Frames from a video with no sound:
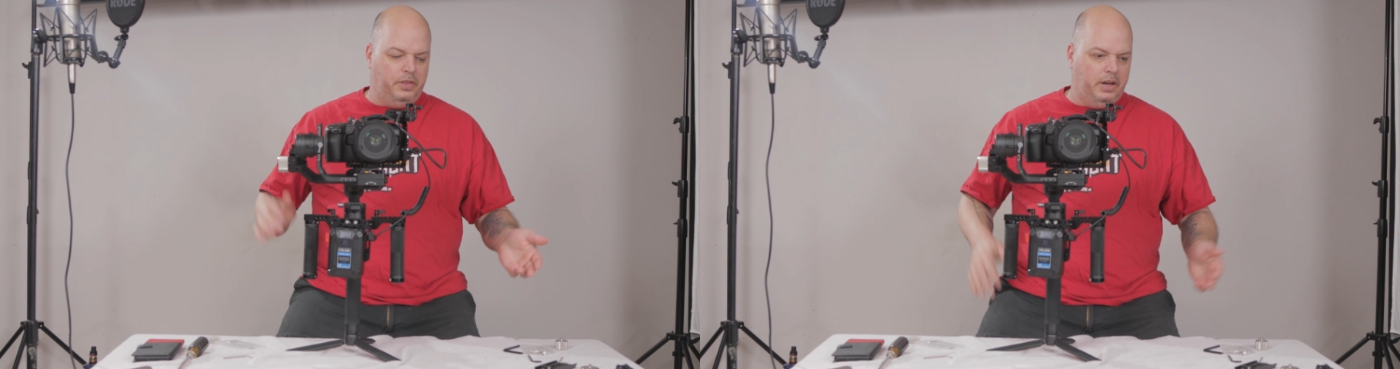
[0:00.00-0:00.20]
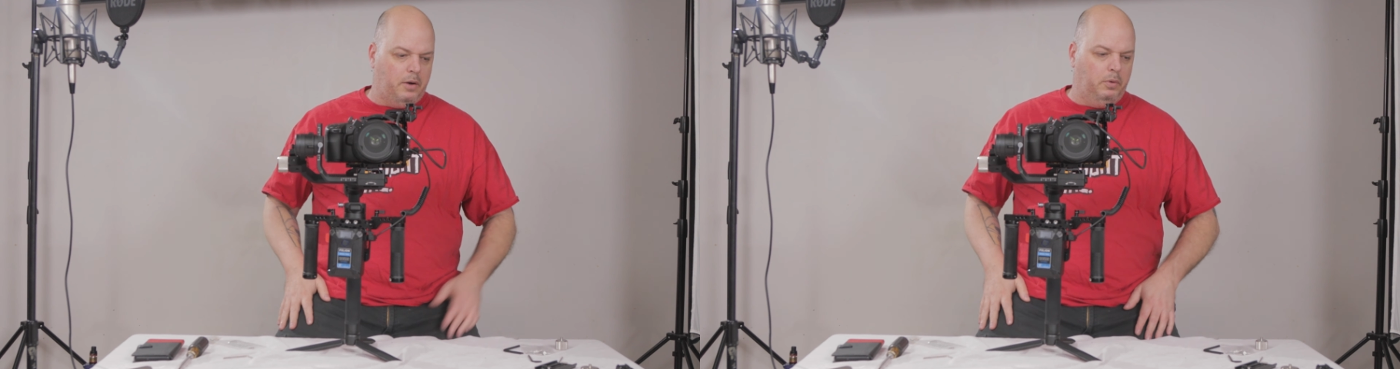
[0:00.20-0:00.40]

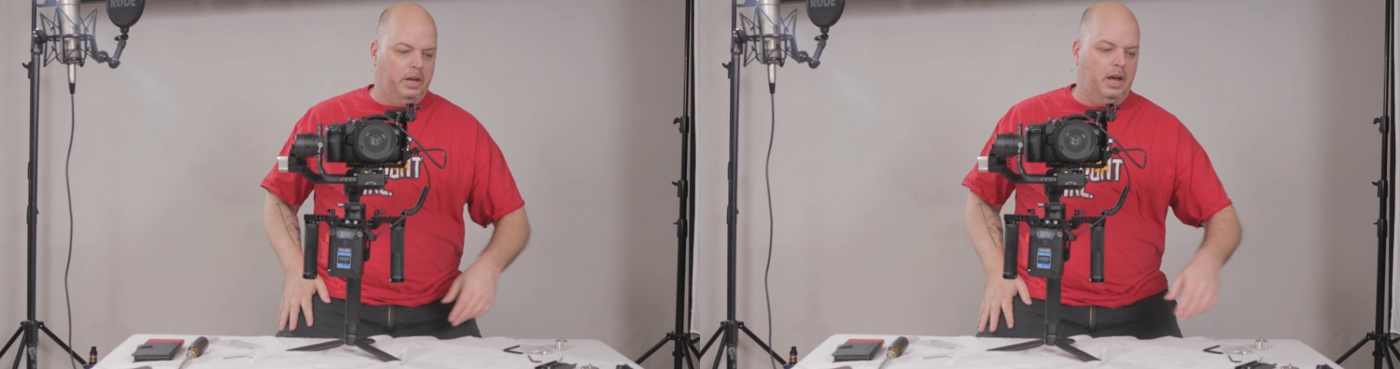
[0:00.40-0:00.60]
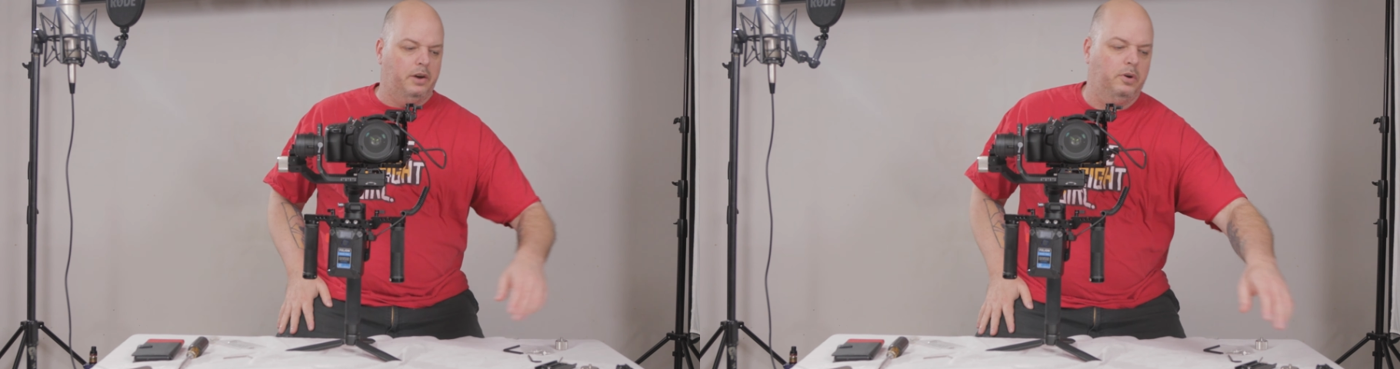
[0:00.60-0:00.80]
thing I
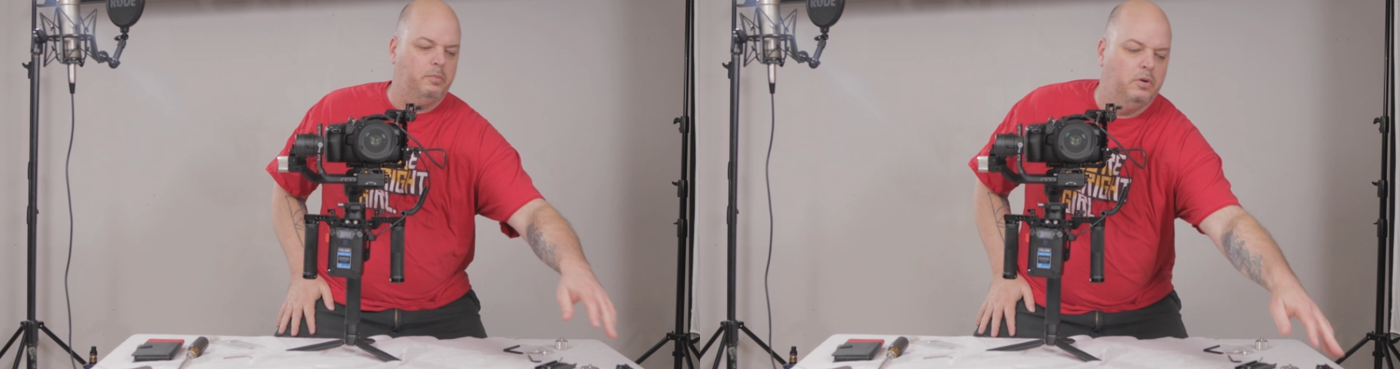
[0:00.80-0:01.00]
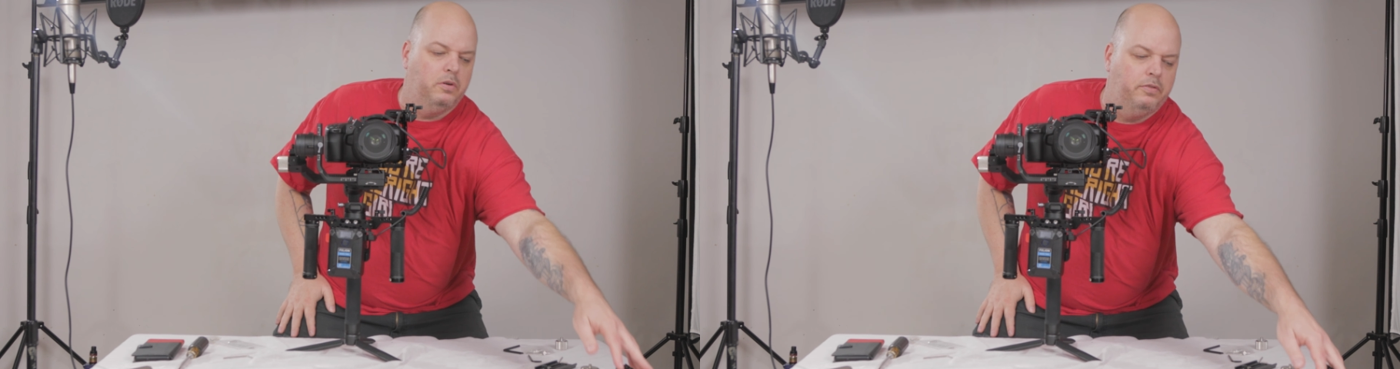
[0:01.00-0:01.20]
really had to
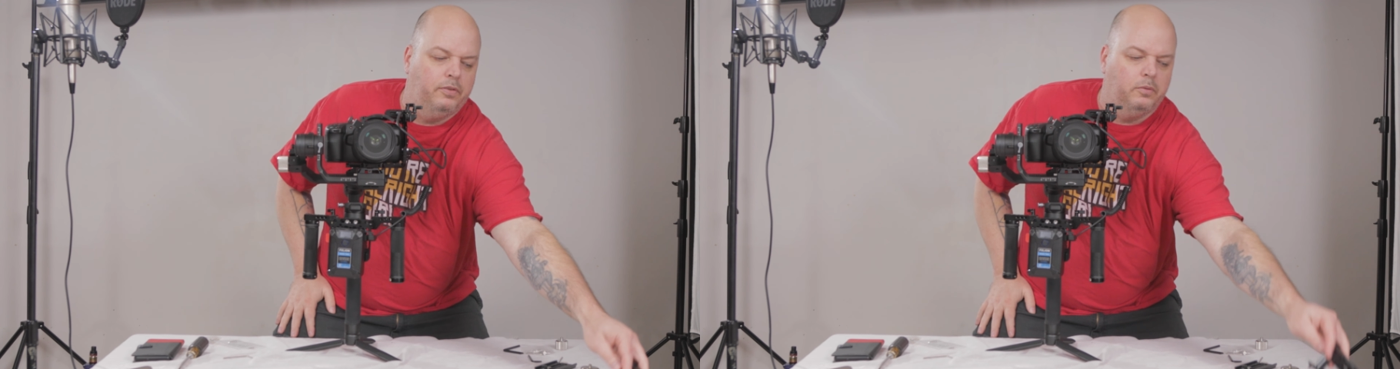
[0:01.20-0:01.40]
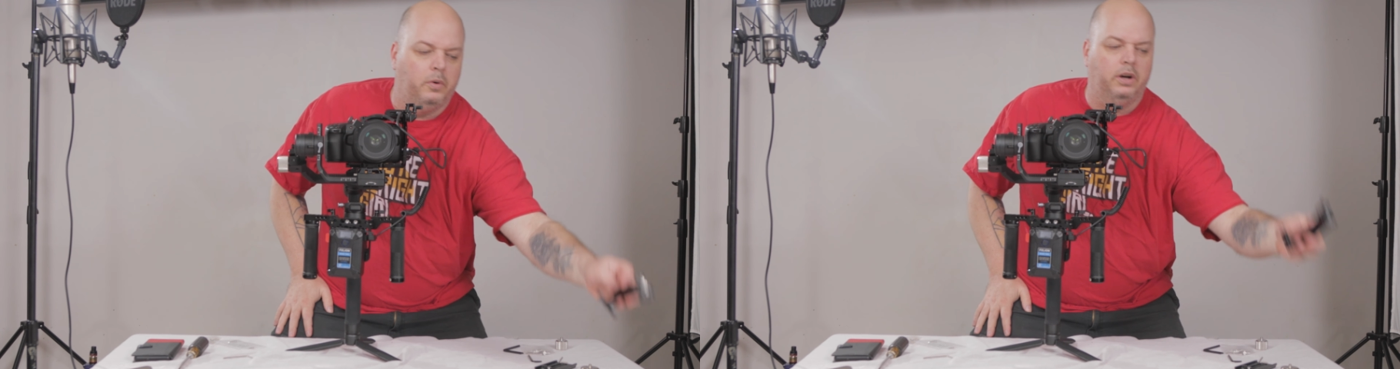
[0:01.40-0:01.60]

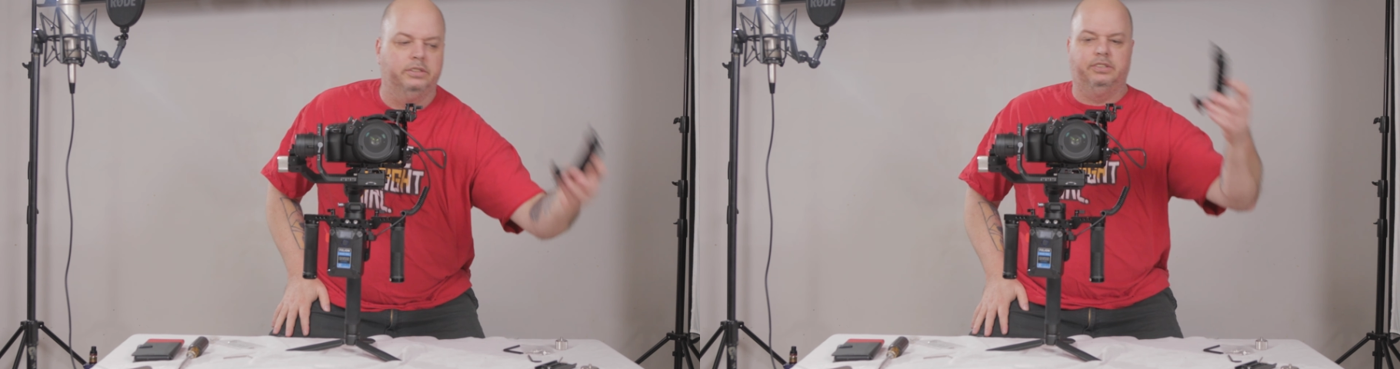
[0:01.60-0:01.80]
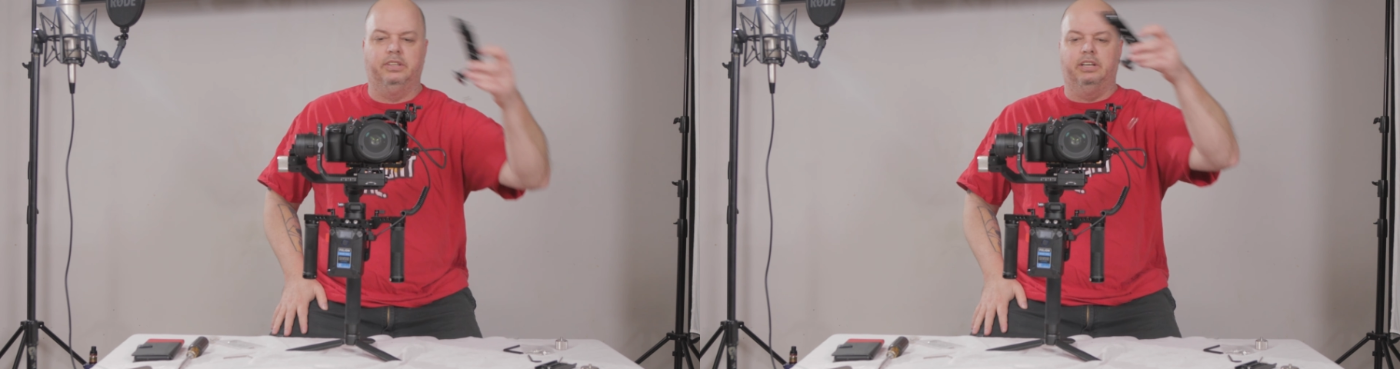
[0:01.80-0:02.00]
remove was